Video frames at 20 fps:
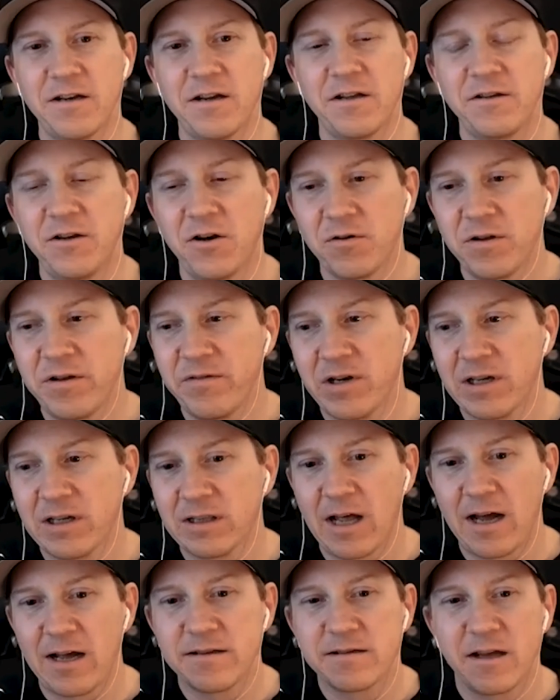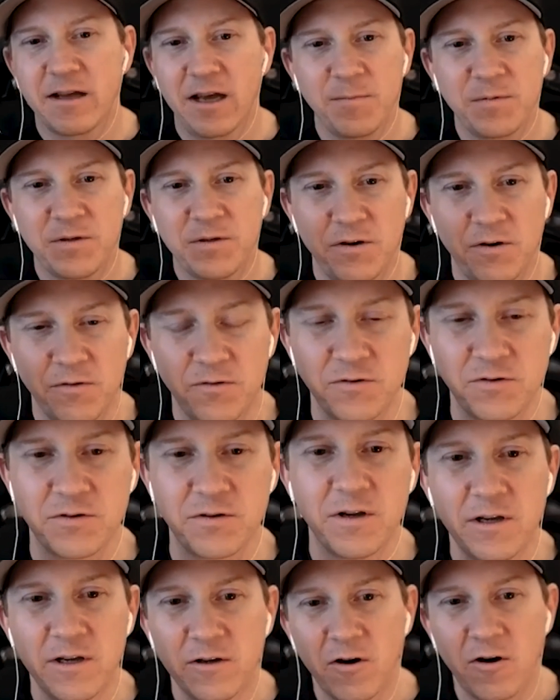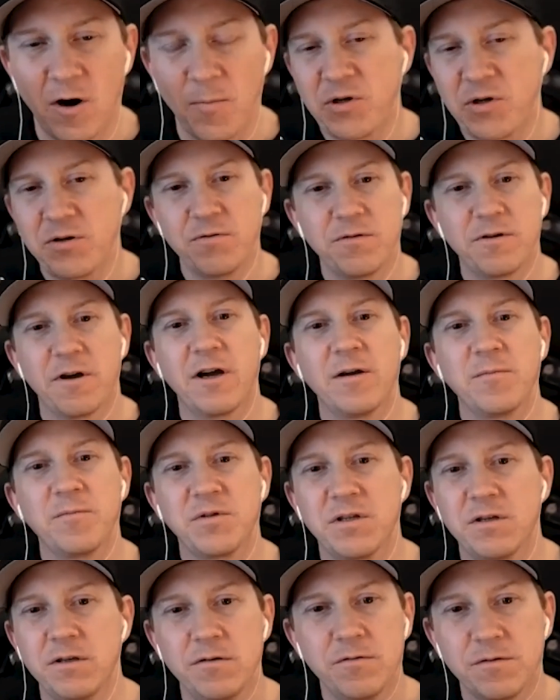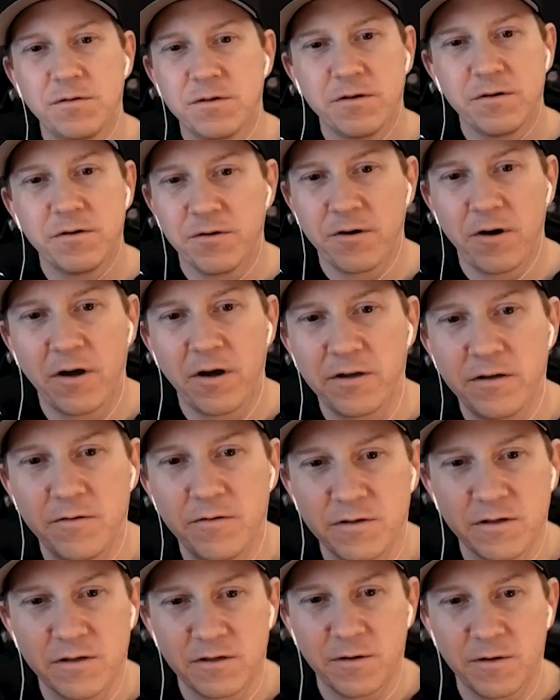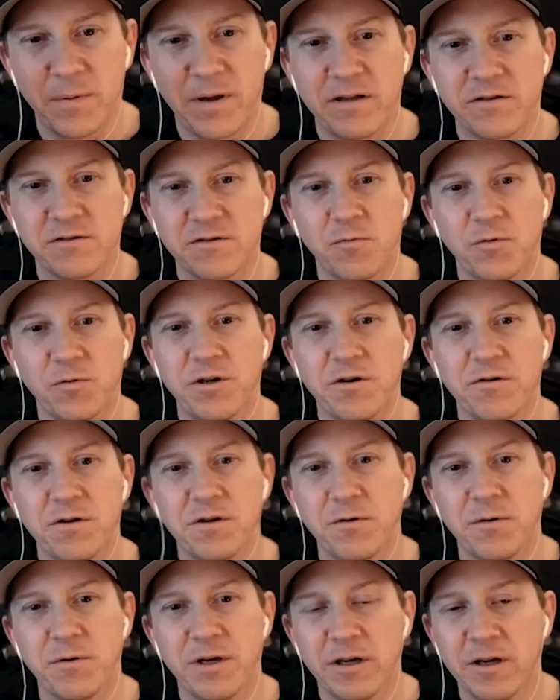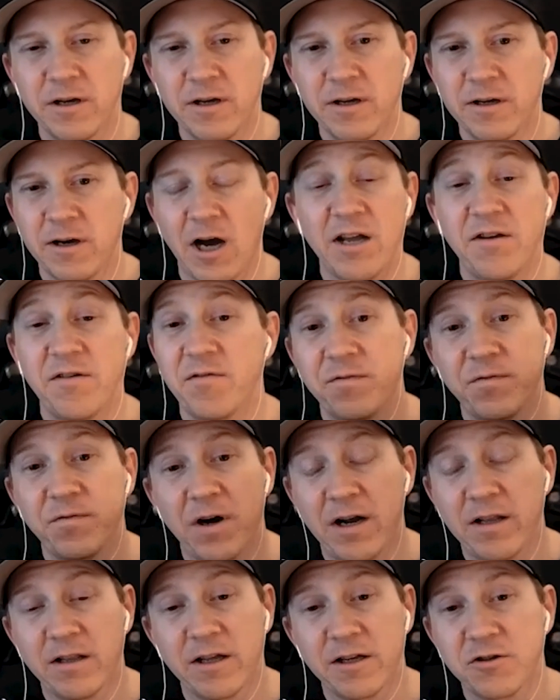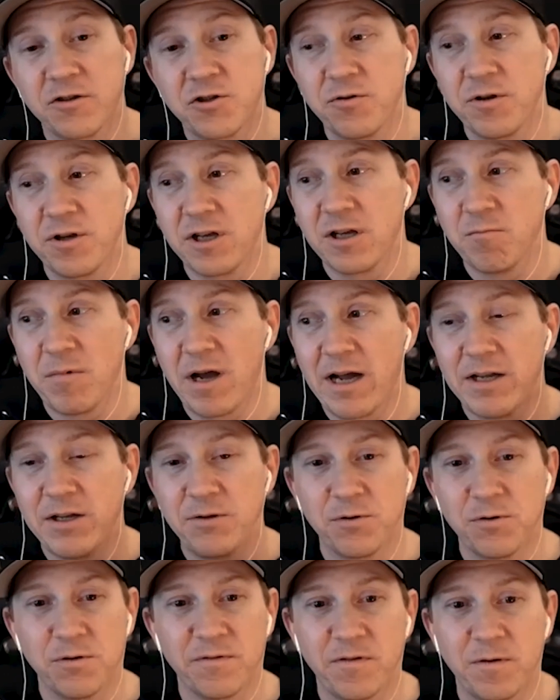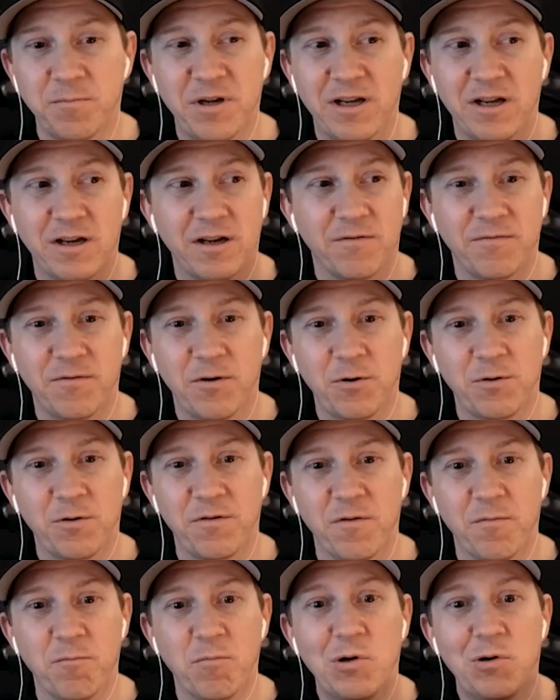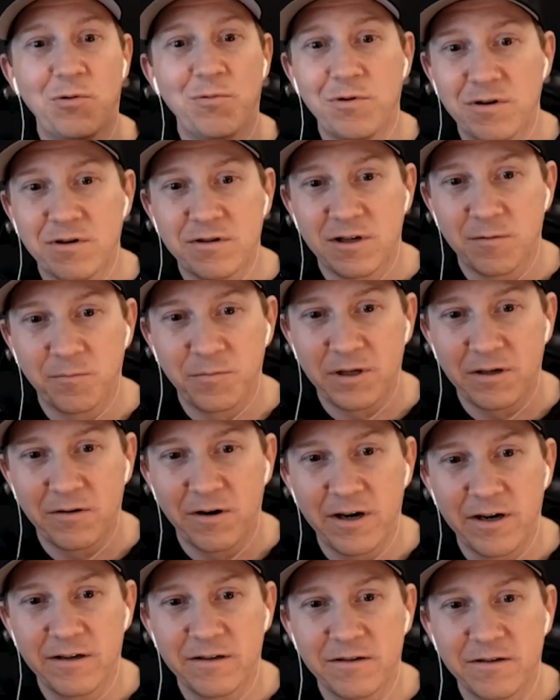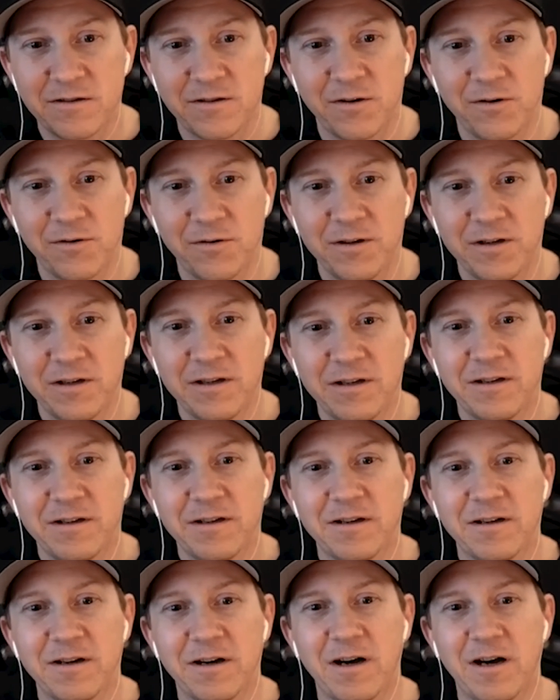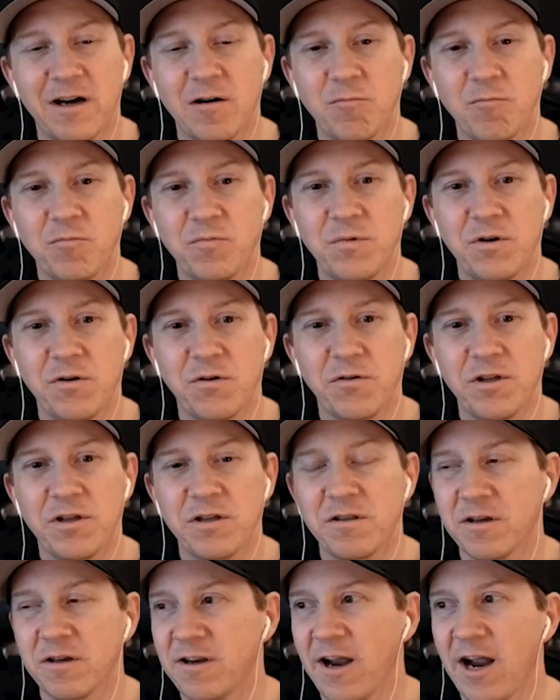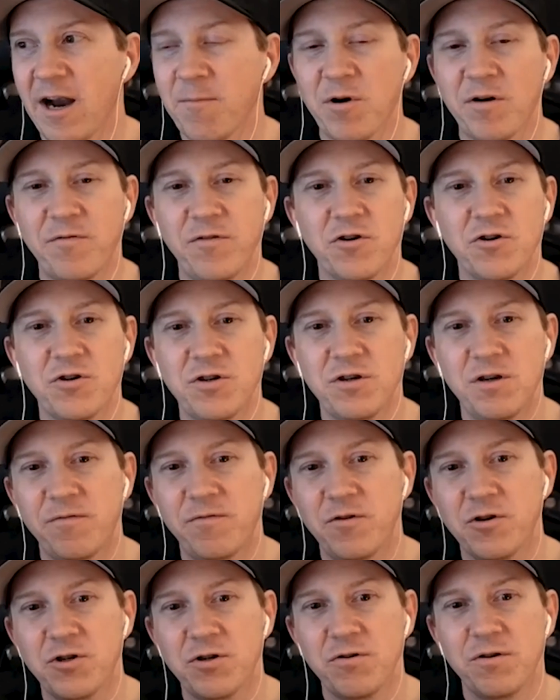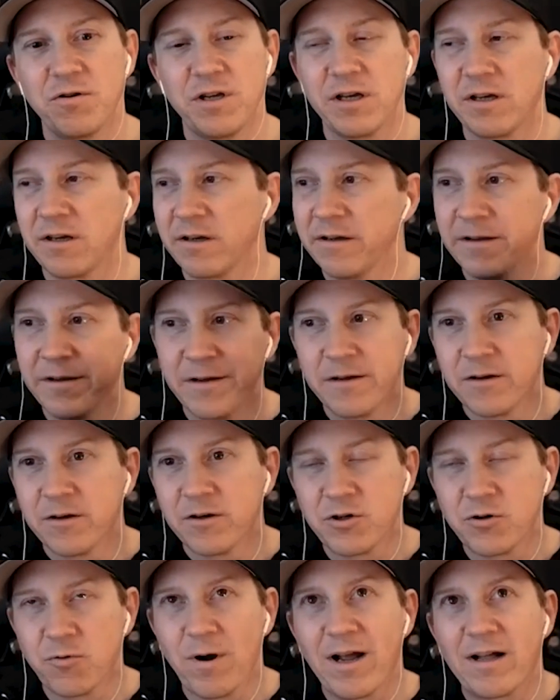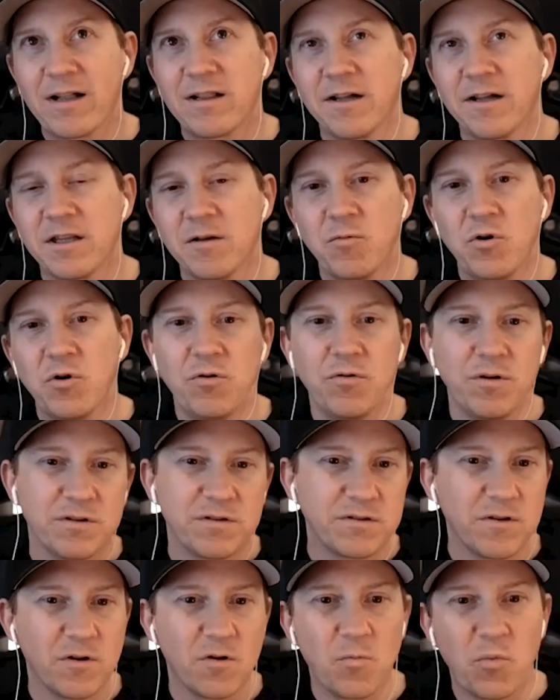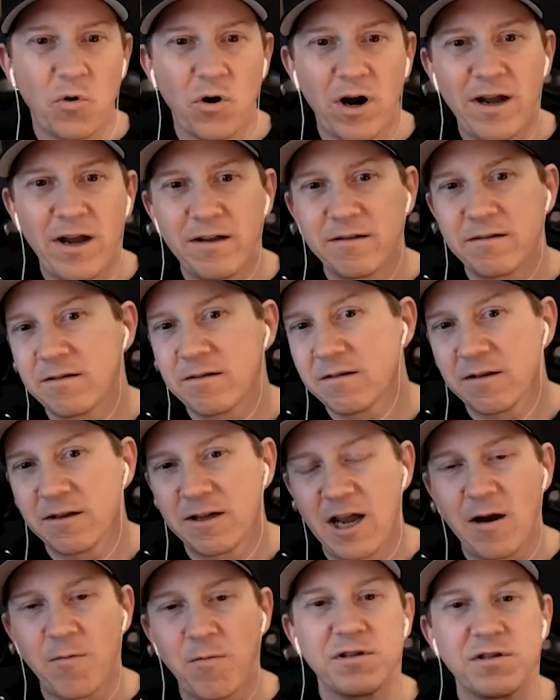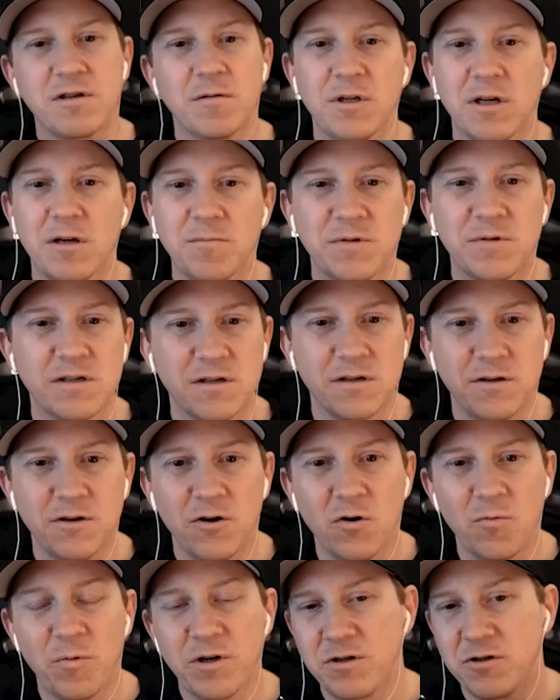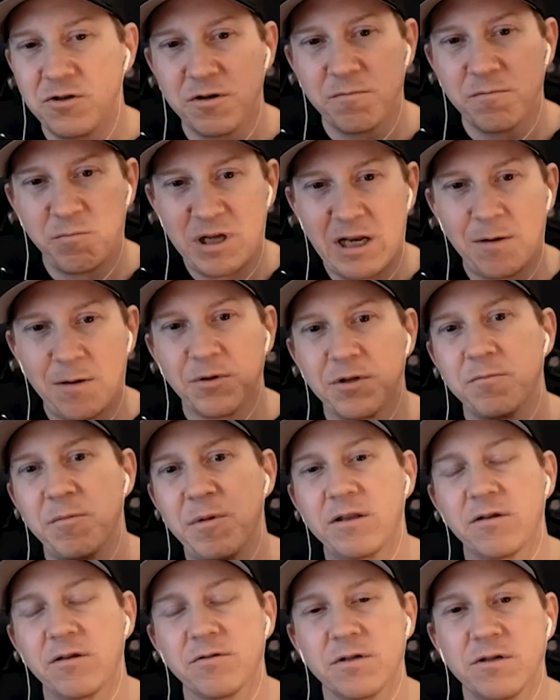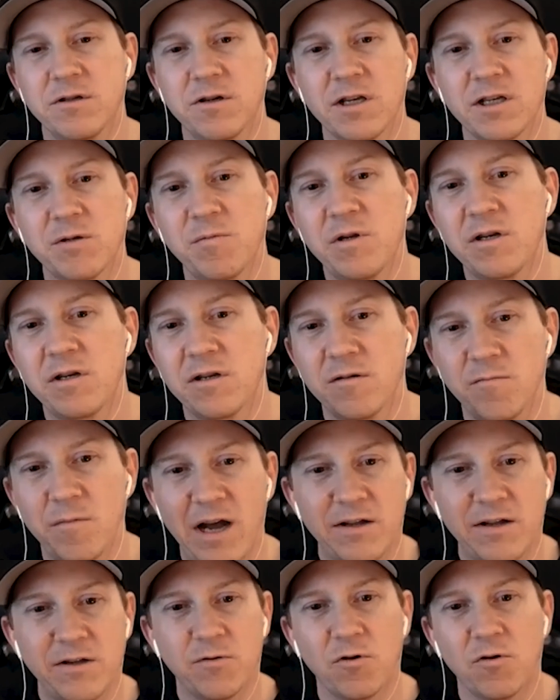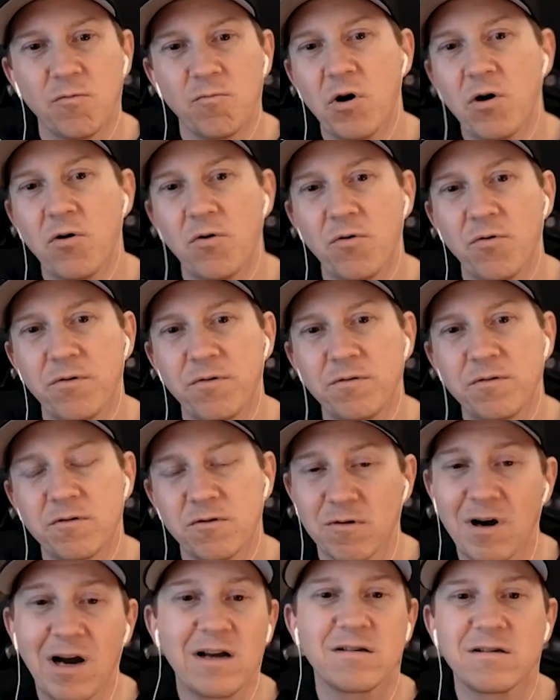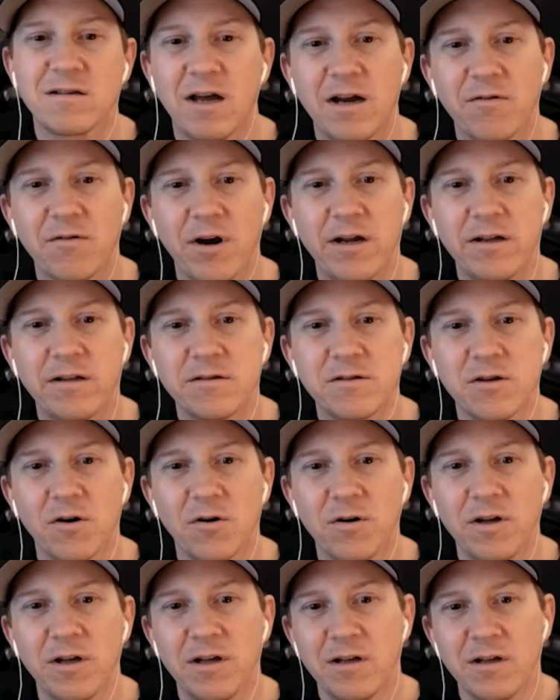And even in landscapes, there's opportune times to use it or not use it. Depends on what you're doing. I even find like shooting in manual if I'm taking a photo of the moon or something, right? So, the camera, if you're shooting directly at the moon, it's so bright, the camera sometimes doesn't know, but being able to make those adjustments in manual mode corrects that, right? So